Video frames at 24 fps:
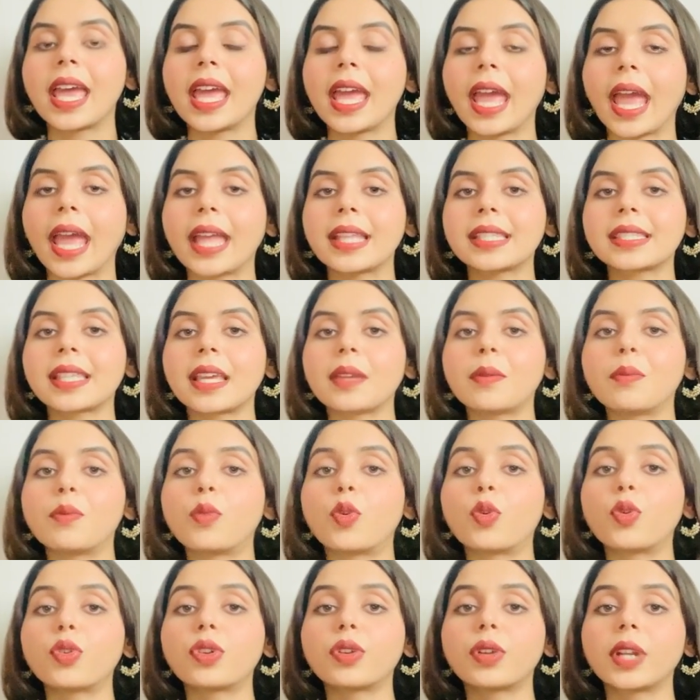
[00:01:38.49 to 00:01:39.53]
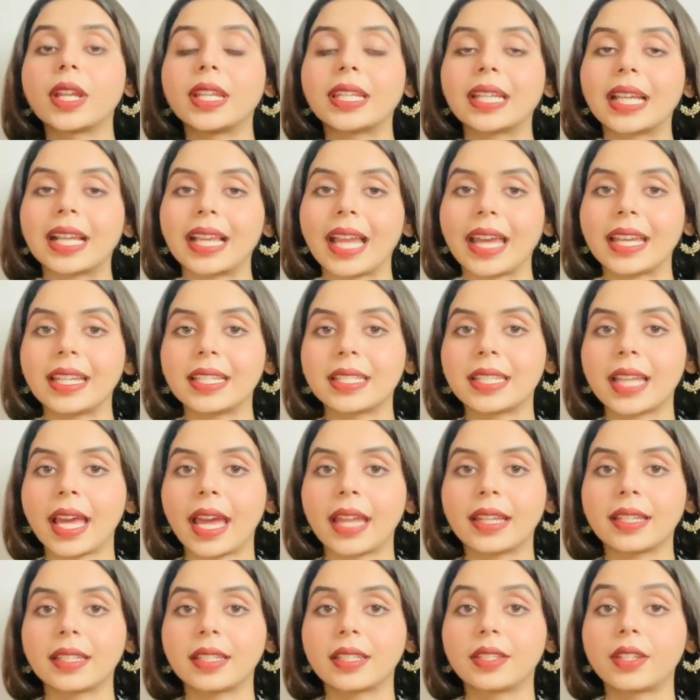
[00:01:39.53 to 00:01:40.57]
Hence, I am more inclined
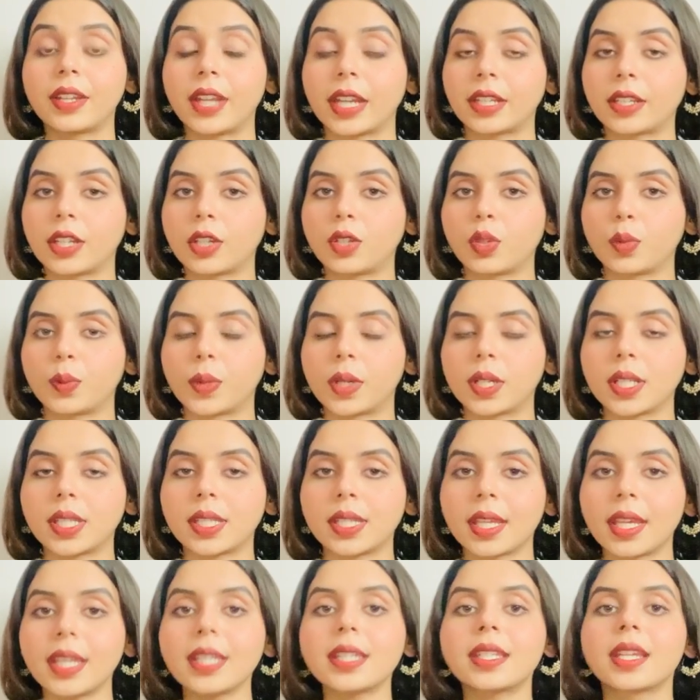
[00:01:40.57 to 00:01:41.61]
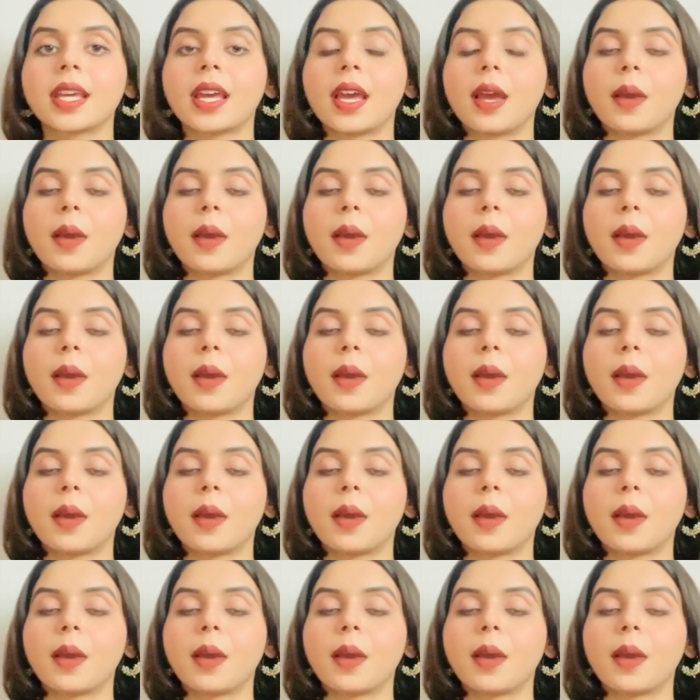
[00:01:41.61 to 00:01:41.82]
and directed towards it.